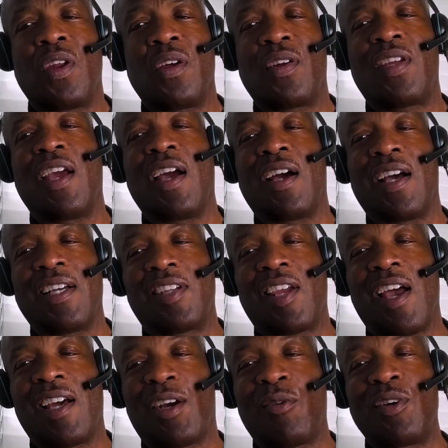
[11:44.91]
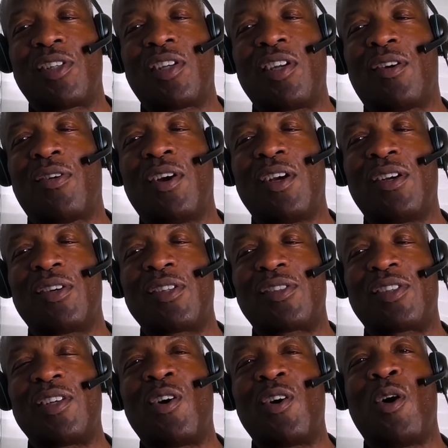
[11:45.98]
Yeah, exactly.
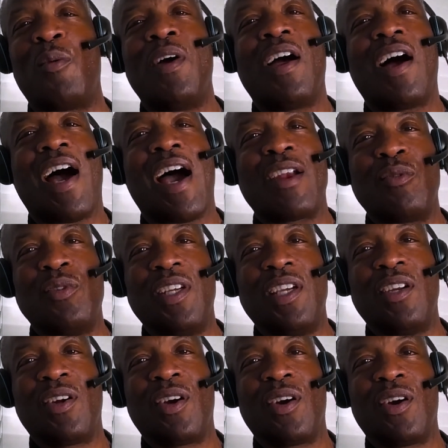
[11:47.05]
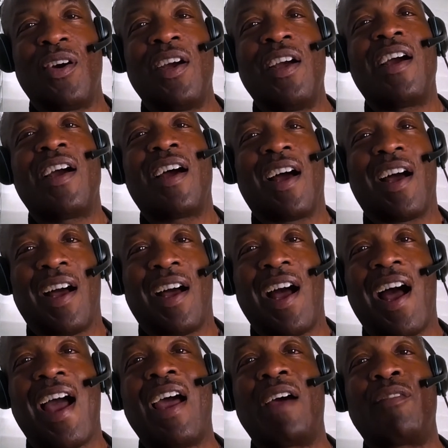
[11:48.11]
Christy, no, I don't need her.
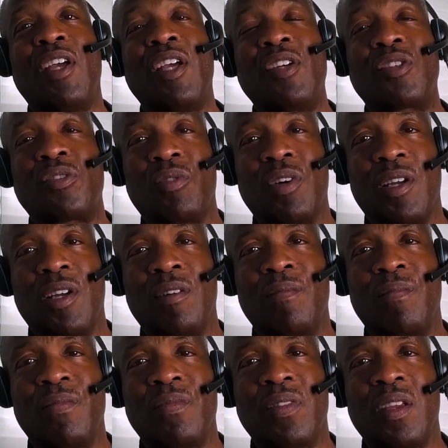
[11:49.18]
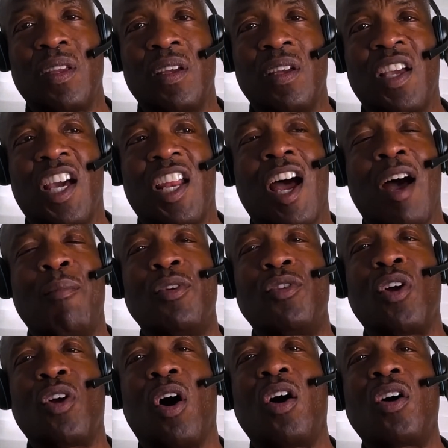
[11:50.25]
I have a history. And I'm a
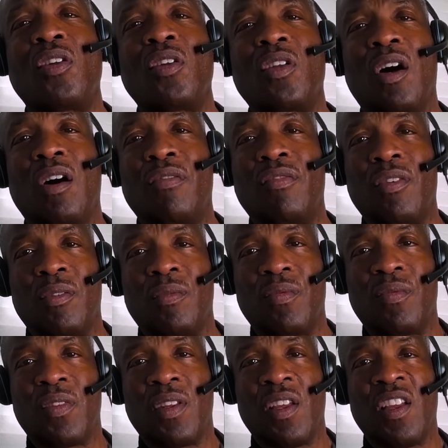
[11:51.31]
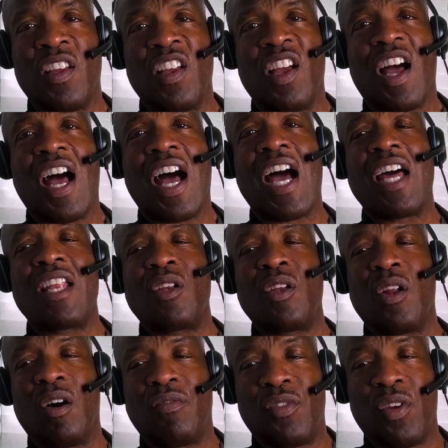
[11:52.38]
dog lover. I
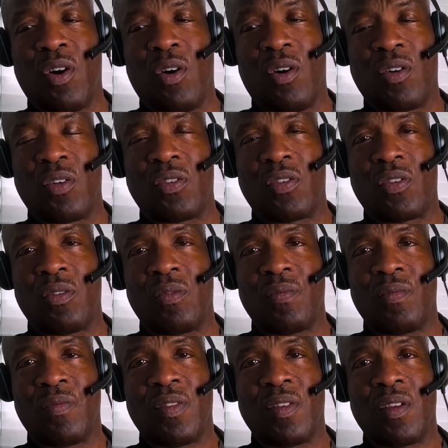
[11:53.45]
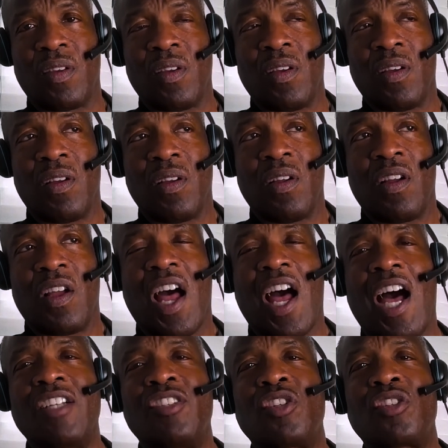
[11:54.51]
love dogs.
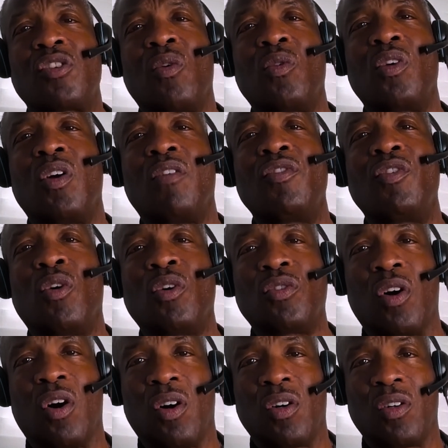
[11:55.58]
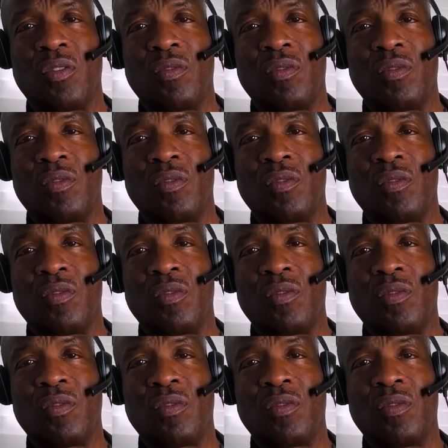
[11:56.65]
I just don't love your dog.